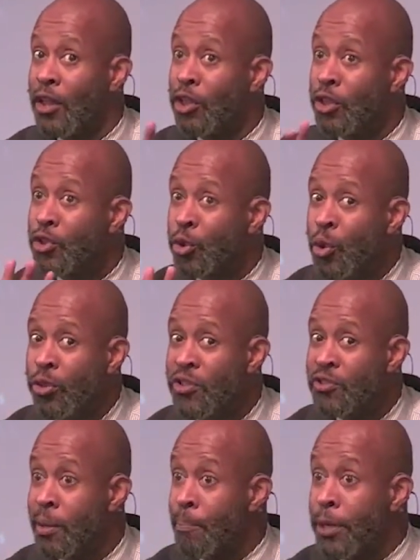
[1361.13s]
The truth
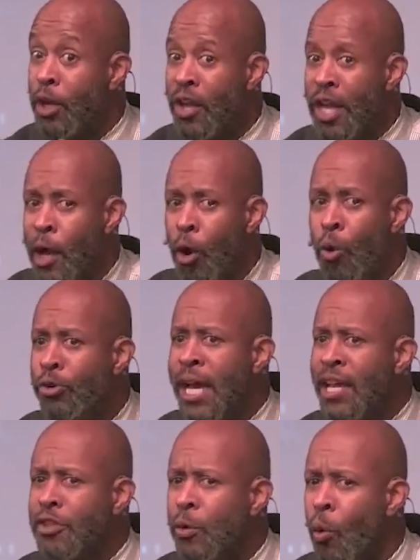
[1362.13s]
is a beauty. Who
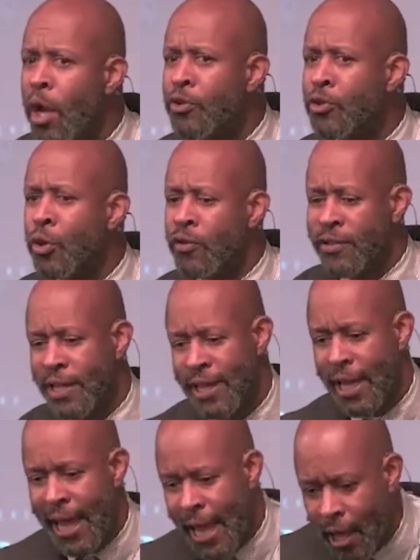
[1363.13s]
doesn't want truth? It's like
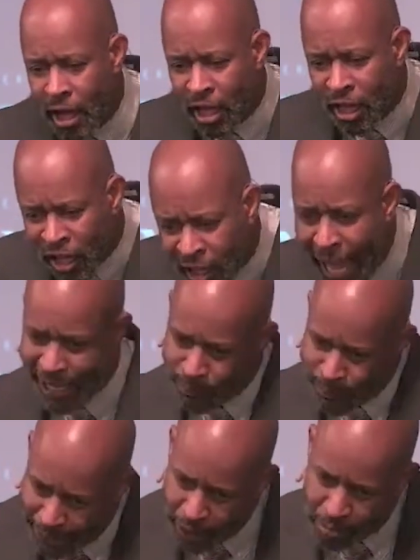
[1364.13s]
saying, hey, lie to
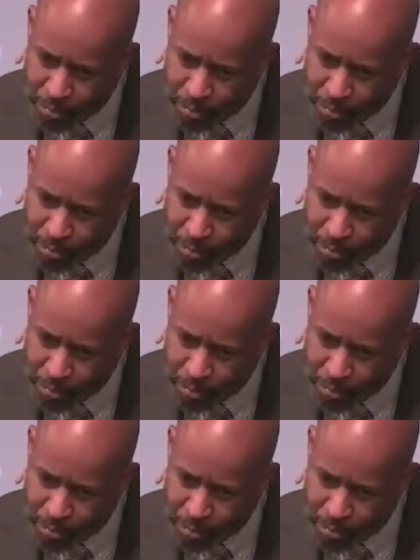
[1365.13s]
me.